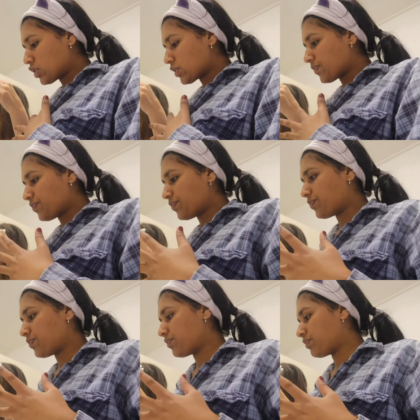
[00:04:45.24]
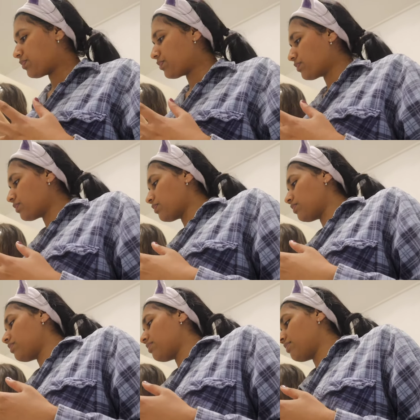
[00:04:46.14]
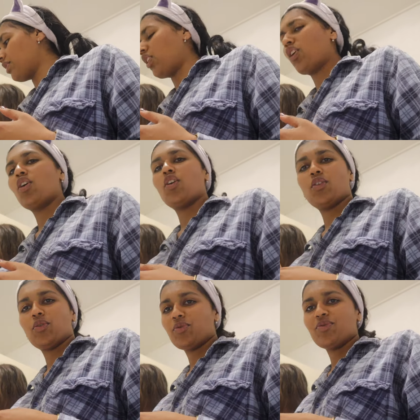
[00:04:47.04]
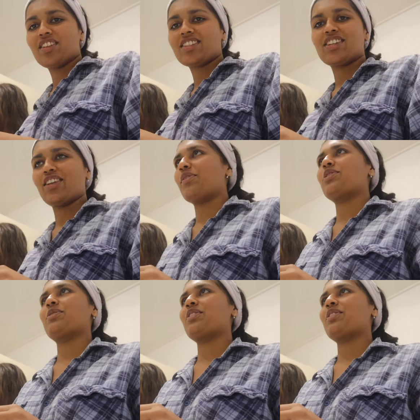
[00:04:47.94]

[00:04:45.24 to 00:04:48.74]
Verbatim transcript: It does do a bit of a sizzle. Oh, that's how you know it's